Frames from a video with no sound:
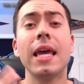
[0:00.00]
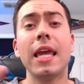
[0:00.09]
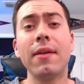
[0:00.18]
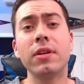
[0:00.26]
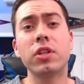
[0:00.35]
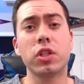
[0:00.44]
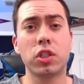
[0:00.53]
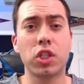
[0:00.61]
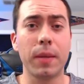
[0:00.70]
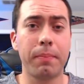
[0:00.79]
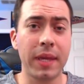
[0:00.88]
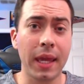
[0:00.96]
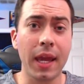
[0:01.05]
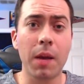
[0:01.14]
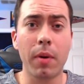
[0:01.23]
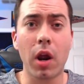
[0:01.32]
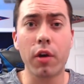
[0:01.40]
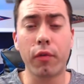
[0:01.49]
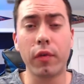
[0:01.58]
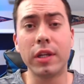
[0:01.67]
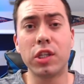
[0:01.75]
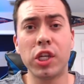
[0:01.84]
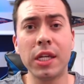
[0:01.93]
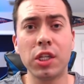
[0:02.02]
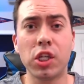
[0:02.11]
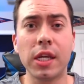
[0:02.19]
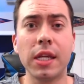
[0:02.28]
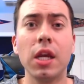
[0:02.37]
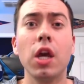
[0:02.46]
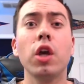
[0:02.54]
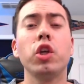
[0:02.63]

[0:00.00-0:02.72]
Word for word: Even just picking up our free cheat sheet,